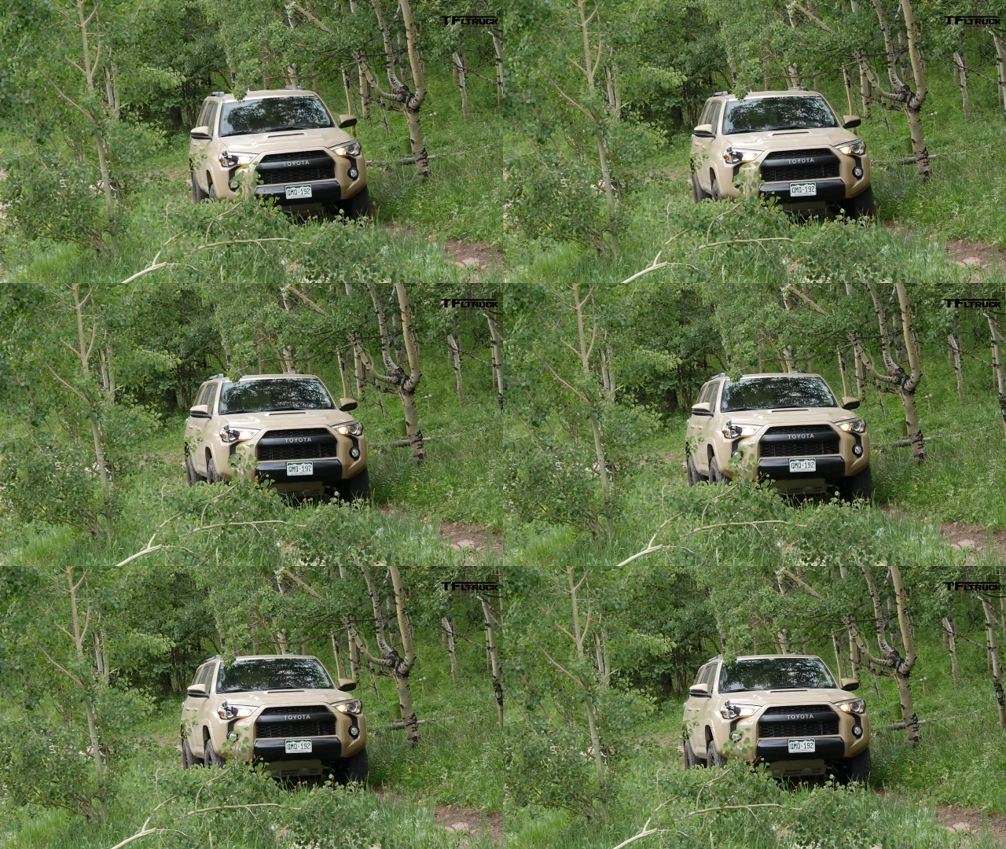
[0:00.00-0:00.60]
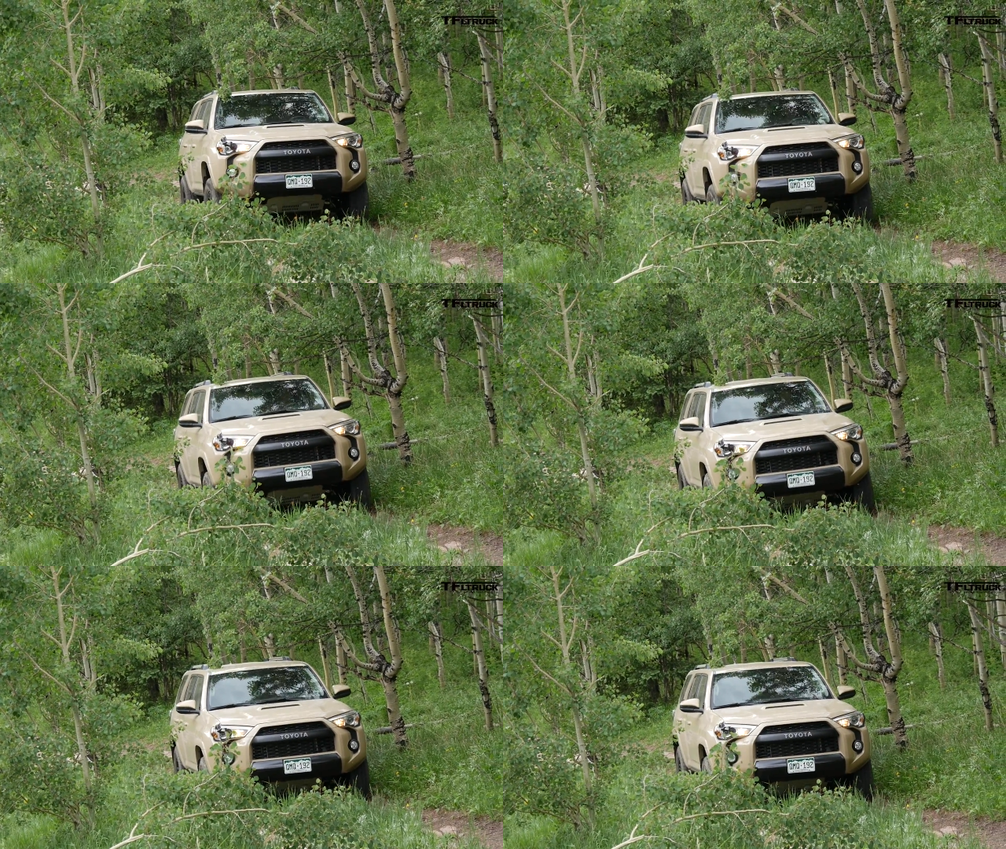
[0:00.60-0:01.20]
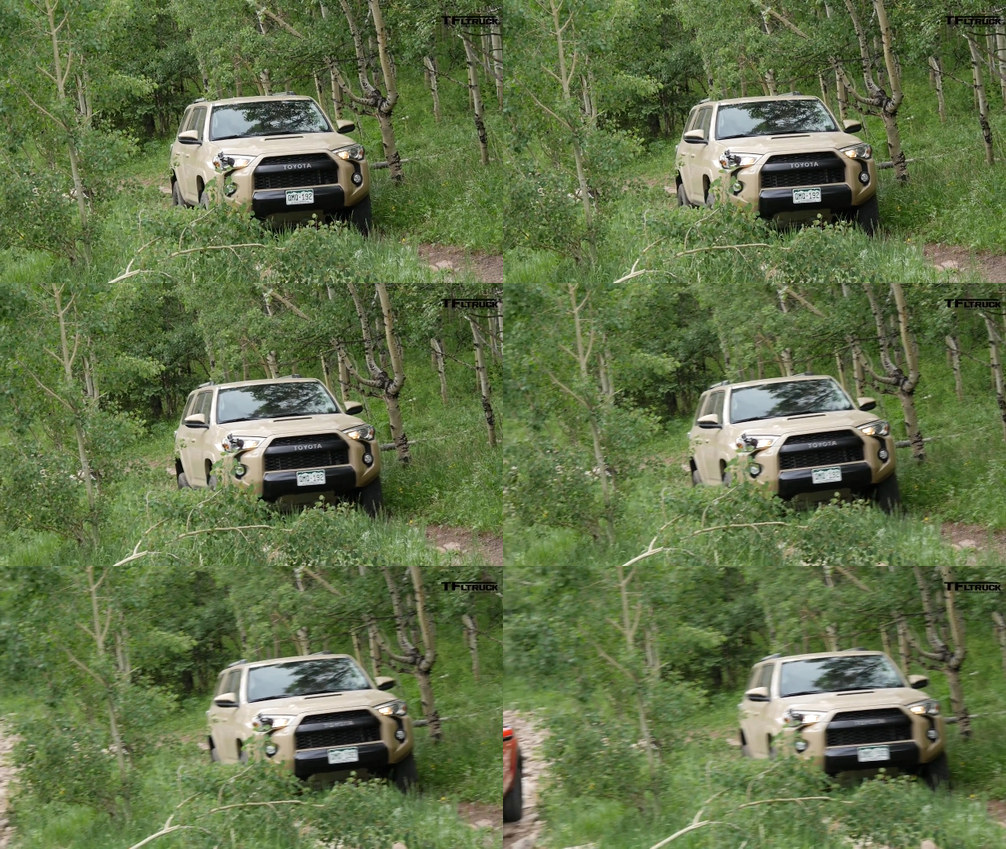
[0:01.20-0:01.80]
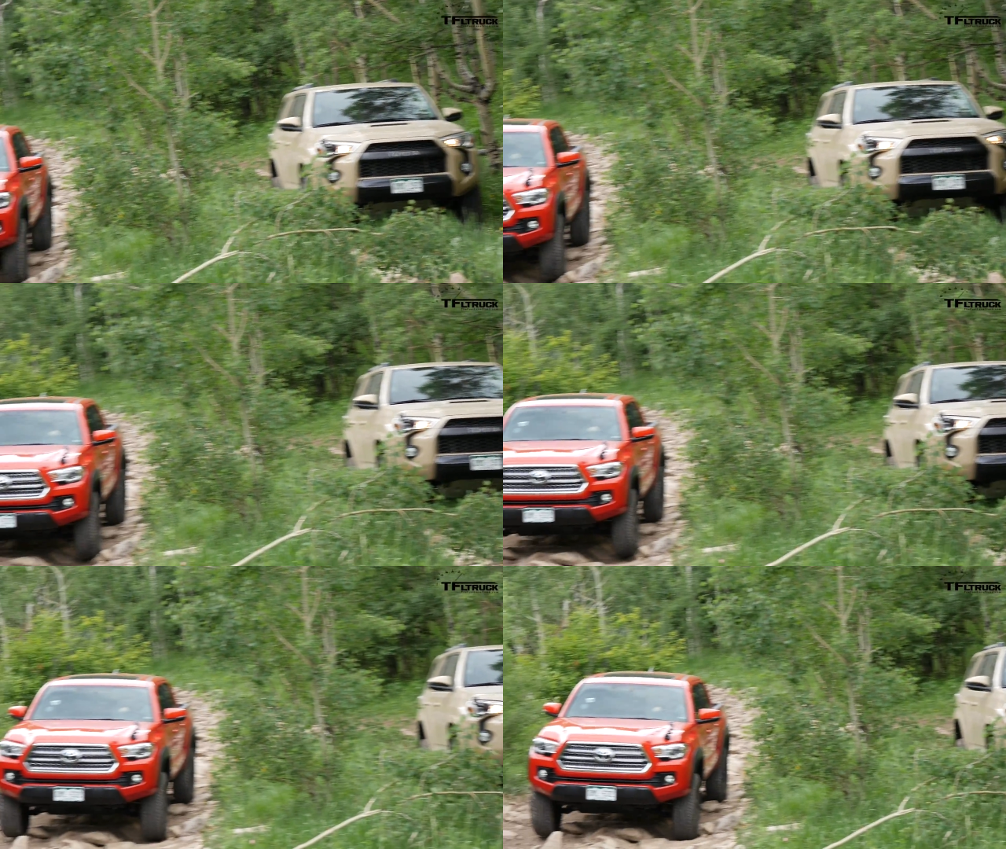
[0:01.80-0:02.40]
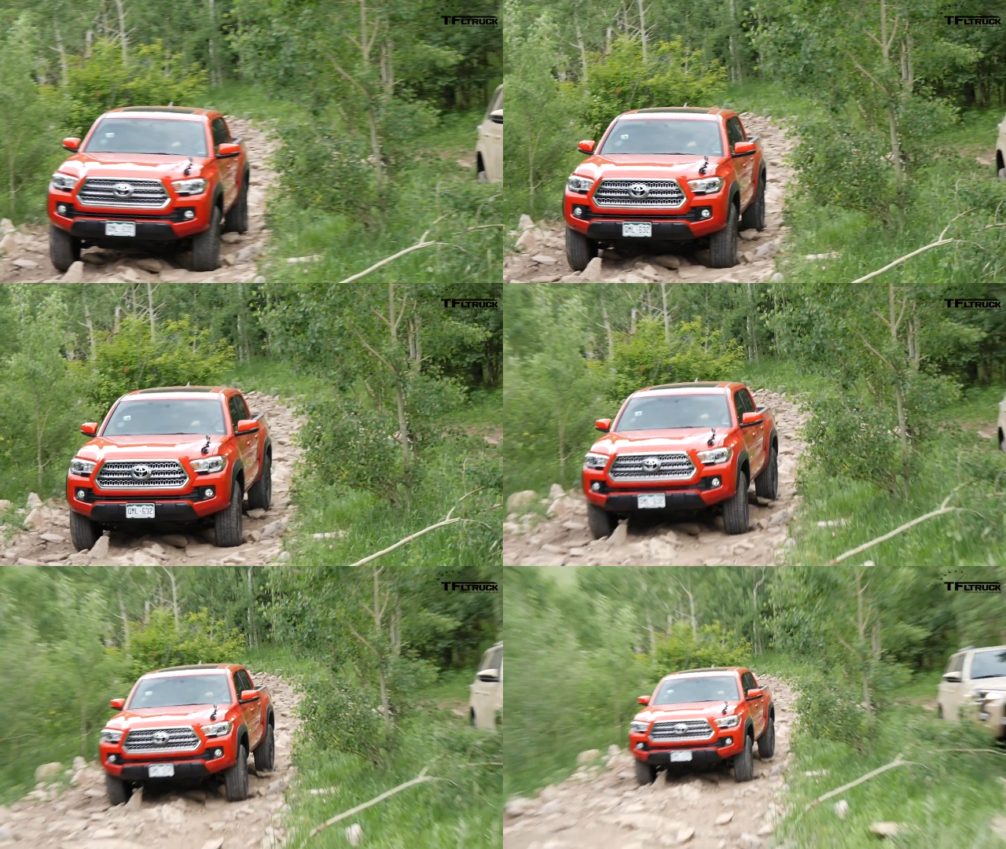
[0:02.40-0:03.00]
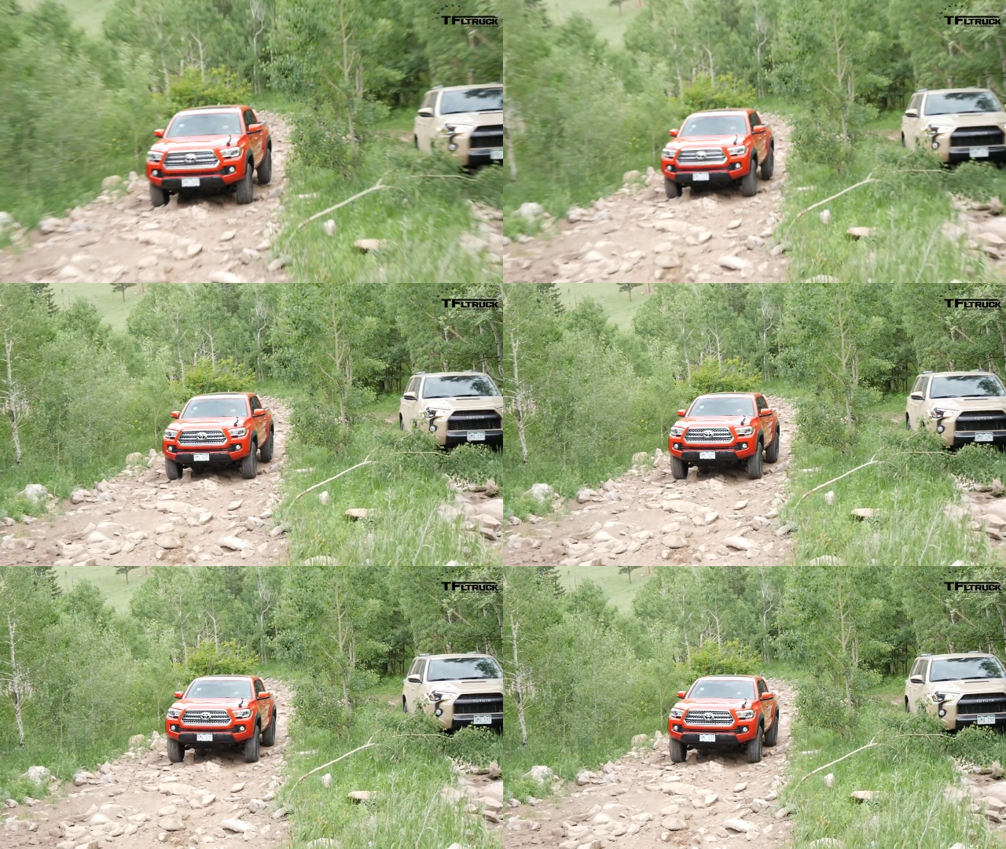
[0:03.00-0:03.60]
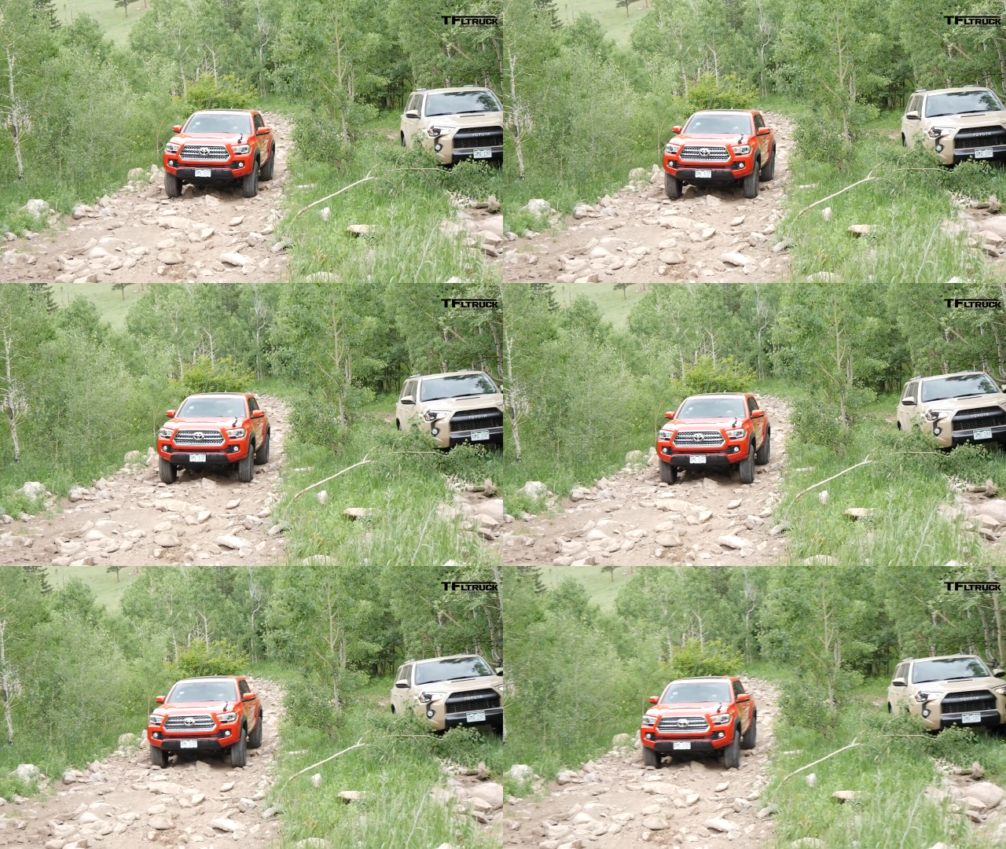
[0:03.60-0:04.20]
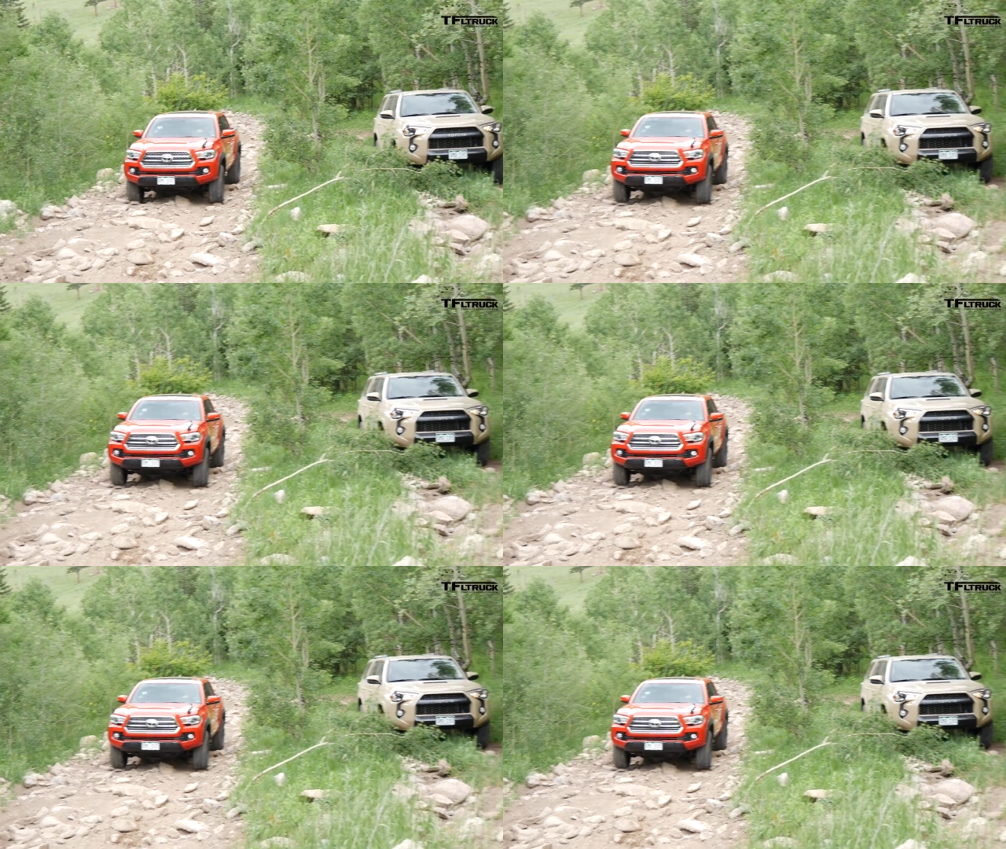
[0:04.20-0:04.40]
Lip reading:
Nobody's mouth can be seen.